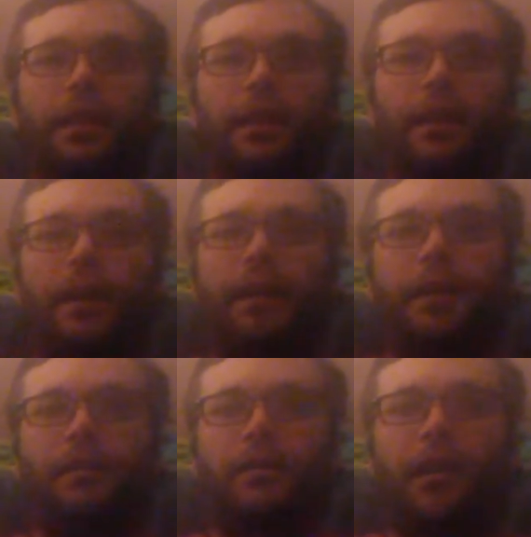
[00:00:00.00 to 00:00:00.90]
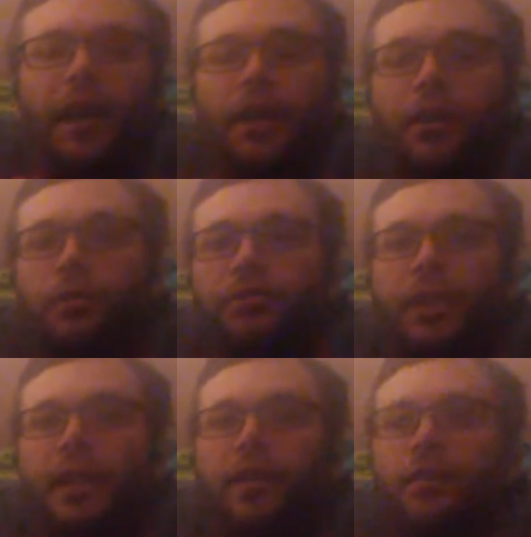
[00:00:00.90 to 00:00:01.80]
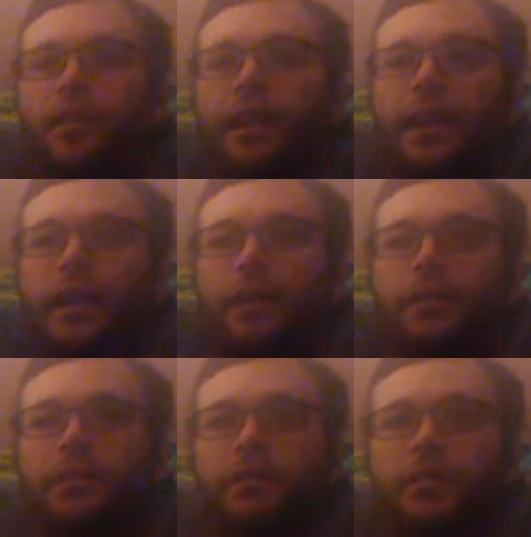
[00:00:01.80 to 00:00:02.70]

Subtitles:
And I go there, and